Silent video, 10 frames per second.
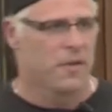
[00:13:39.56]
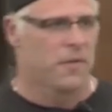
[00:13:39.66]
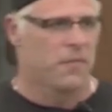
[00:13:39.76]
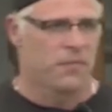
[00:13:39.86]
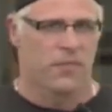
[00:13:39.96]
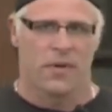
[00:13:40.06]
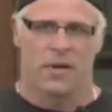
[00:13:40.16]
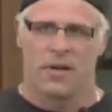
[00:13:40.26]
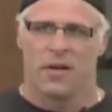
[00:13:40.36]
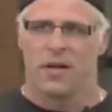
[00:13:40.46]

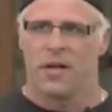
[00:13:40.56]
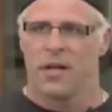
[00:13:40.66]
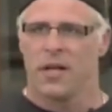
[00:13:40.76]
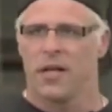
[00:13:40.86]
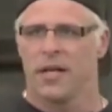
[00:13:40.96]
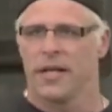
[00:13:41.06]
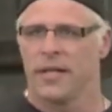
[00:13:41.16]
Nobody speaks.